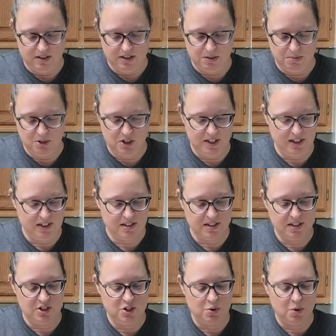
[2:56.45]
This machine is
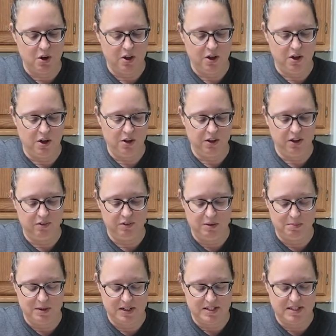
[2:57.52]
gonna do all of
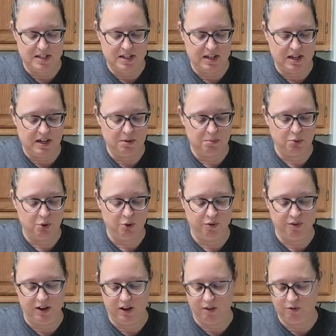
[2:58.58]
the mixing and
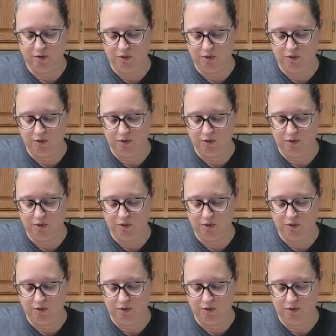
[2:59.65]
proofing